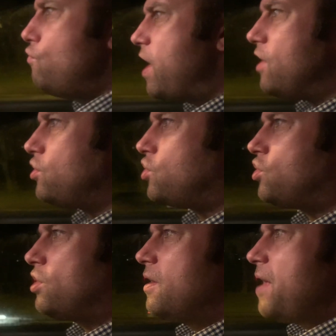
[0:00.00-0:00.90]

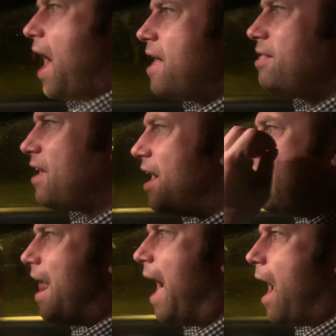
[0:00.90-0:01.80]
rich and
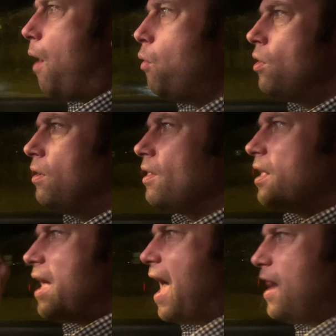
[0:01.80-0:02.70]
allow
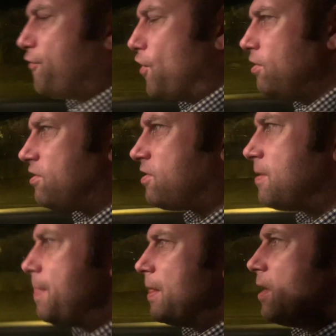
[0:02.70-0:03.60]

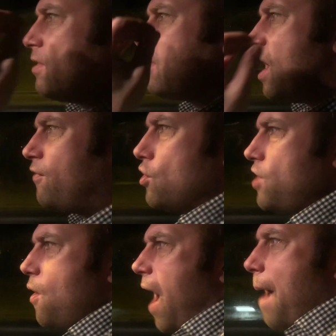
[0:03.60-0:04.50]
elephants that have got
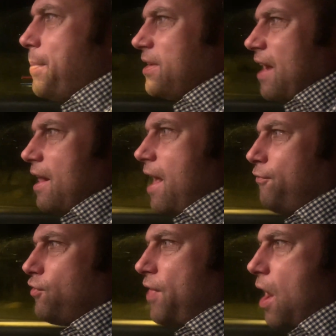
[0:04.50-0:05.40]
no habitat
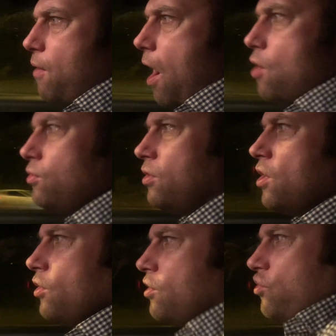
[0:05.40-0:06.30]
left of their own,
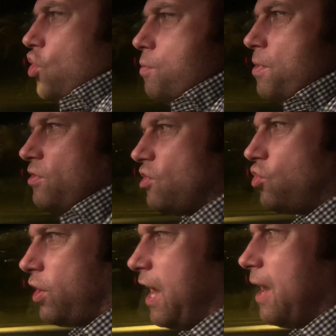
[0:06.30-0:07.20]
because humans have
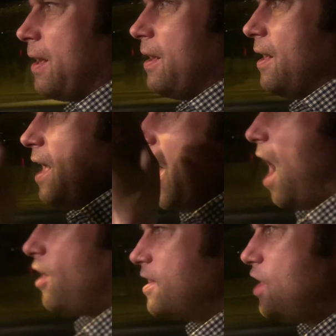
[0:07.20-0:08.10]
took it, how
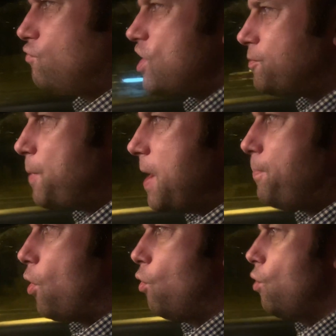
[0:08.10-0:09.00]
can these rich
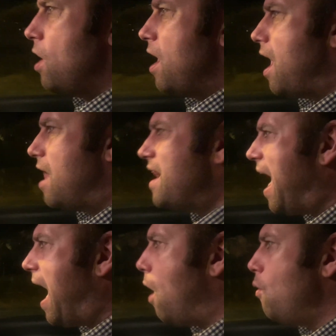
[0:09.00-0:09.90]
people
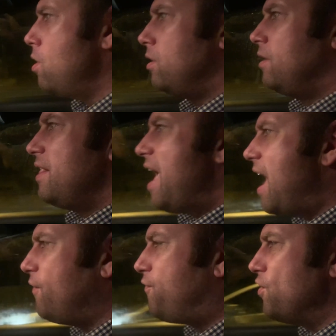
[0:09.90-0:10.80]
allow
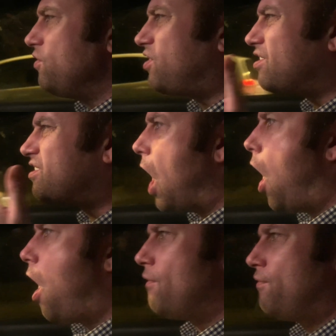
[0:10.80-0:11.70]
elephants to
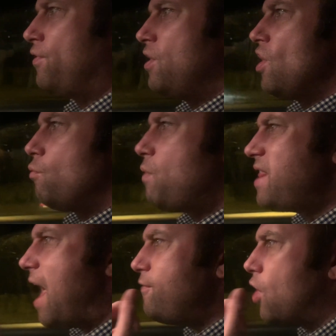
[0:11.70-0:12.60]
starve when
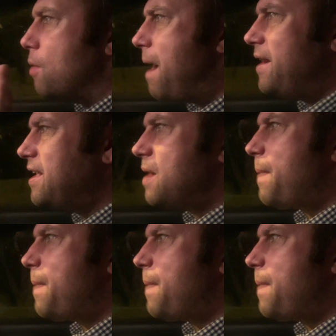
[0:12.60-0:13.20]
they've got money in the